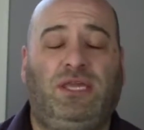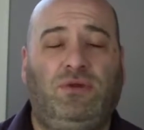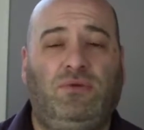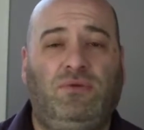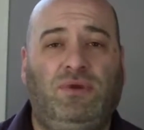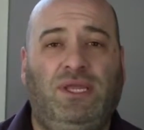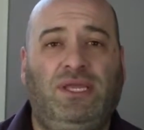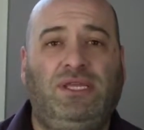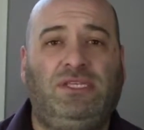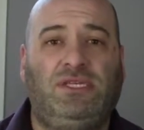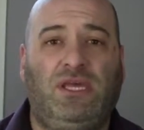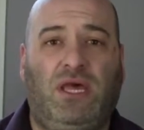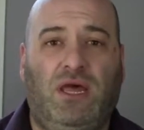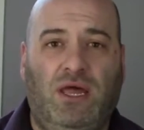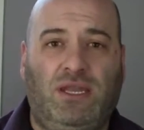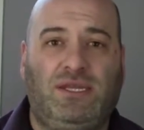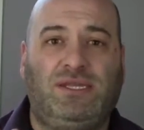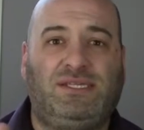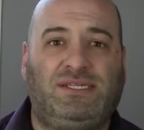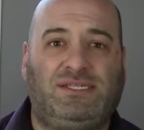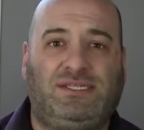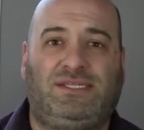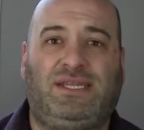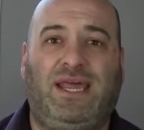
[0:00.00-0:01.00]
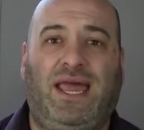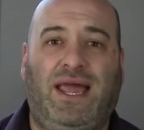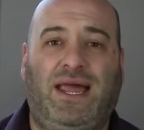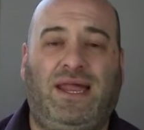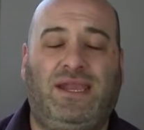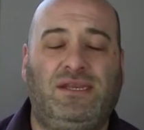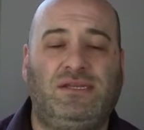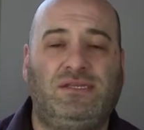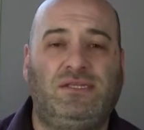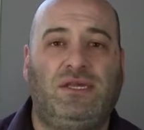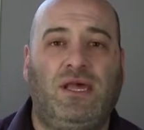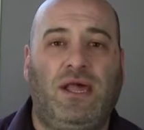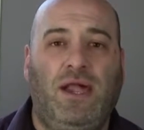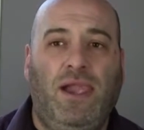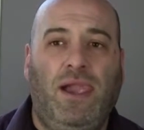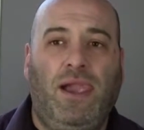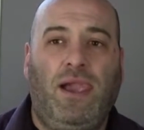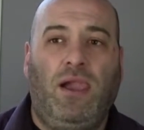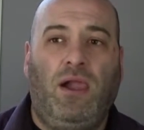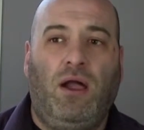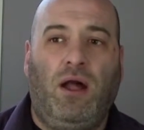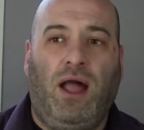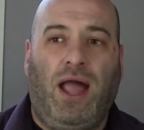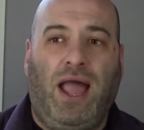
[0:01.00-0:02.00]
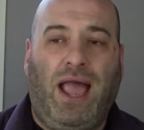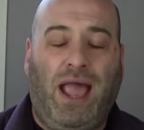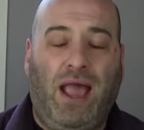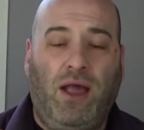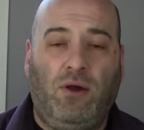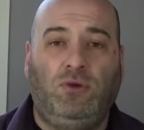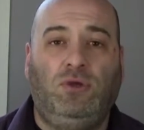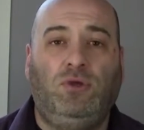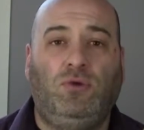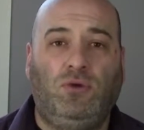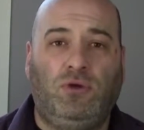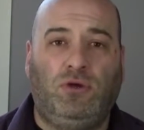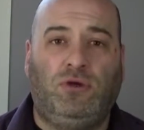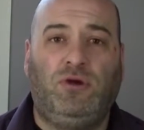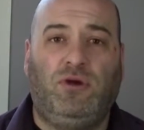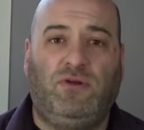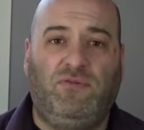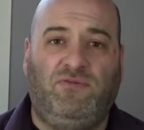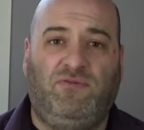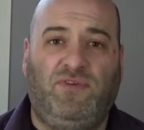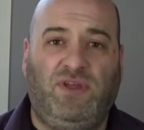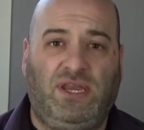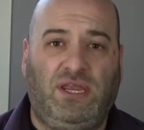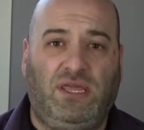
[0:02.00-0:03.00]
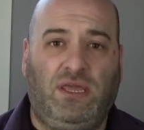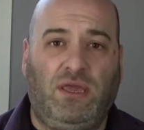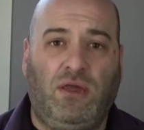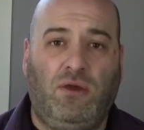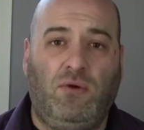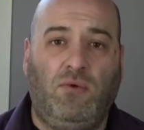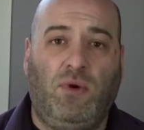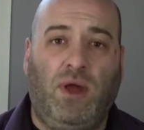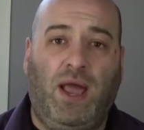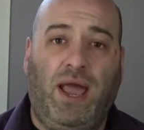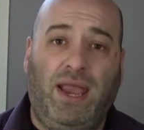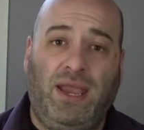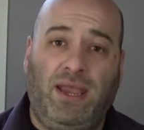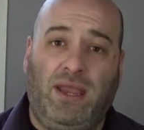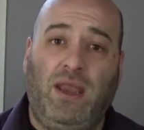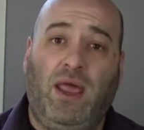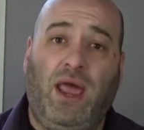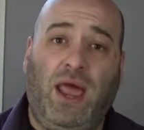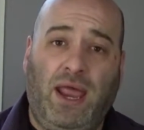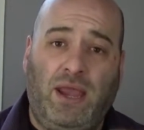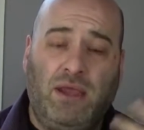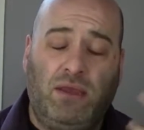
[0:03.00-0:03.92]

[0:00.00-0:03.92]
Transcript: You need to understand how you look on video and